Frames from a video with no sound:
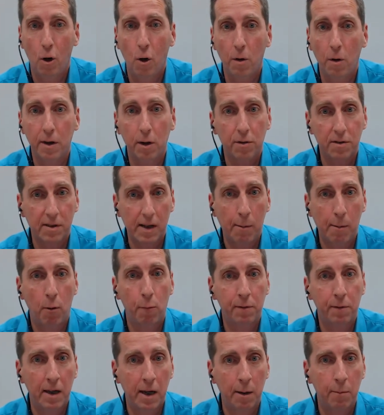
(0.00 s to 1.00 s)
although
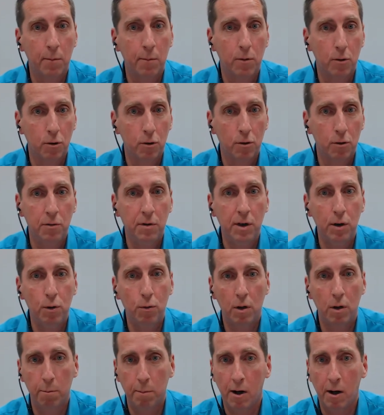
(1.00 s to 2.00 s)
some of them
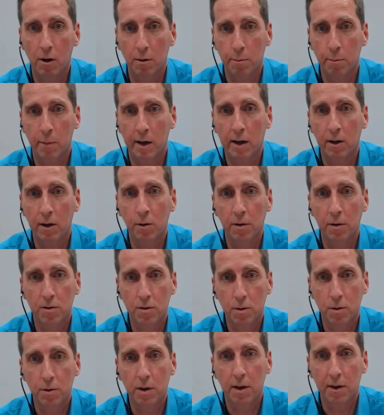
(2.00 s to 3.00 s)
knew about my
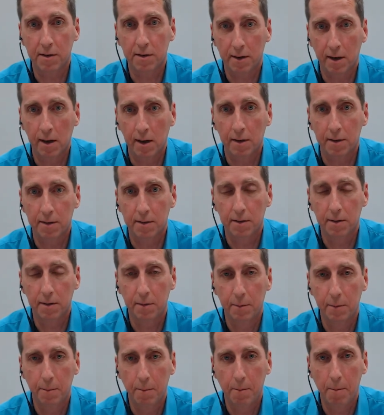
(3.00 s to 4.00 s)
good shooting skills.